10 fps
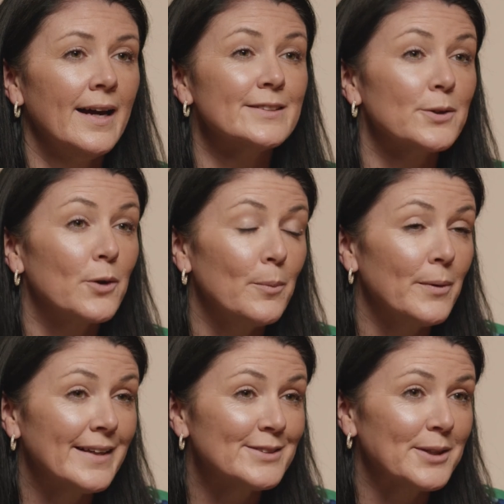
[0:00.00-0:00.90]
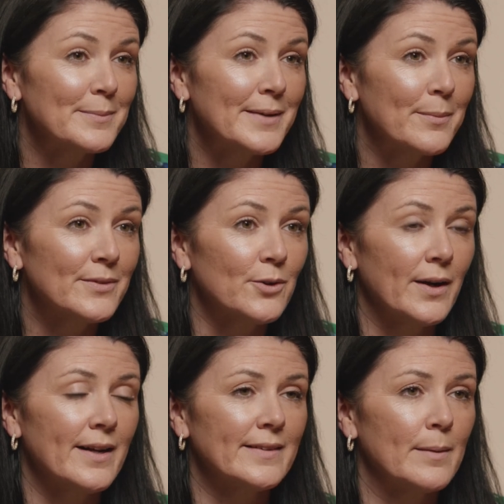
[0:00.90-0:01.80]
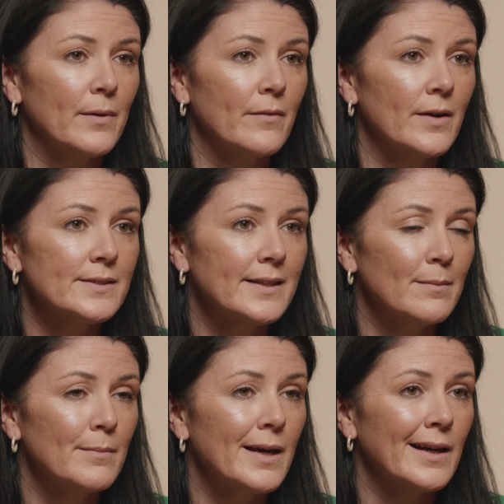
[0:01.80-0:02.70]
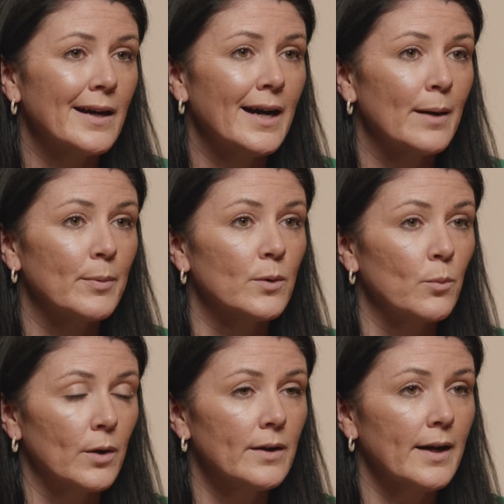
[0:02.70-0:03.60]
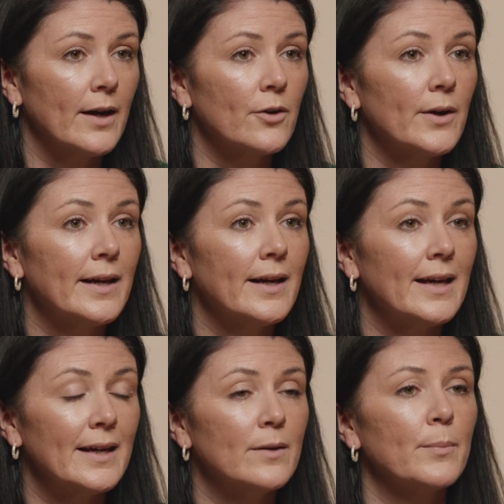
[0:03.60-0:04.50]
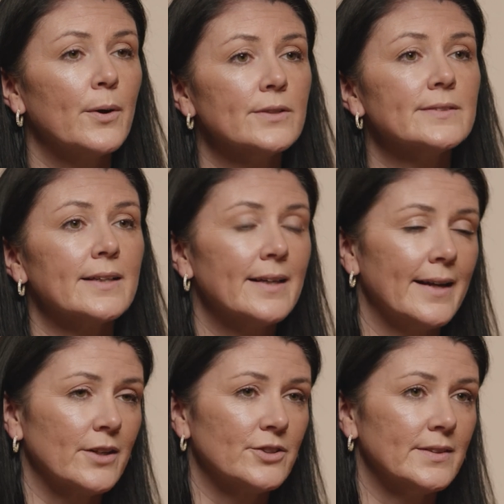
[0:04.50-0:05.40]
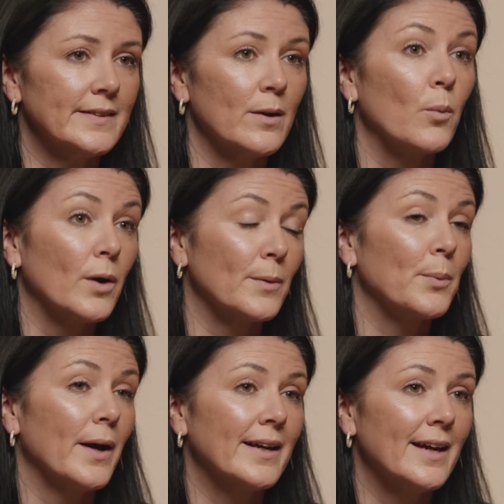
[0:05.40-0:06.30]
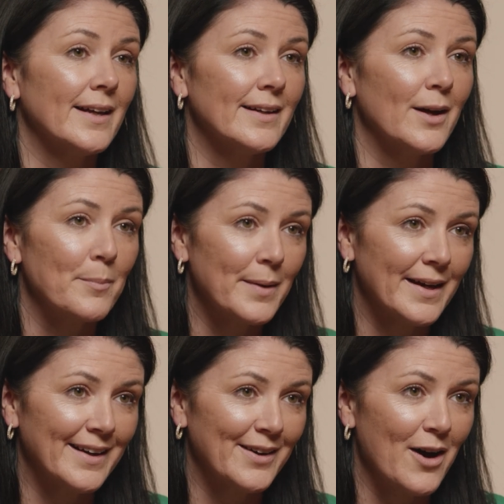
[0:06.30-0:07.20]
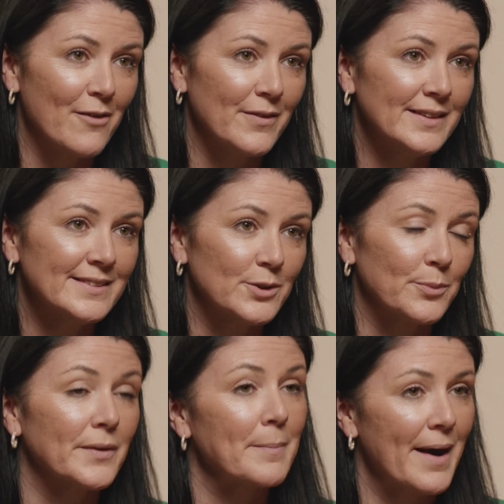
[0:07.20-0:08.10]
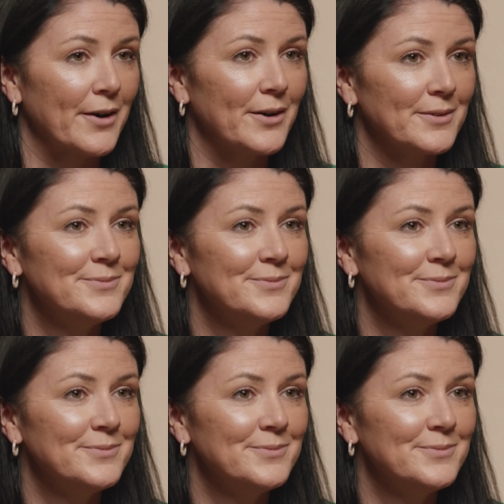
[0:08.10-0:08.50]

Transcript: And so Global Ice Cream Day was a great example of our team making hybrid work and creating in-person connections that weren't predicated on being in an office to really matter.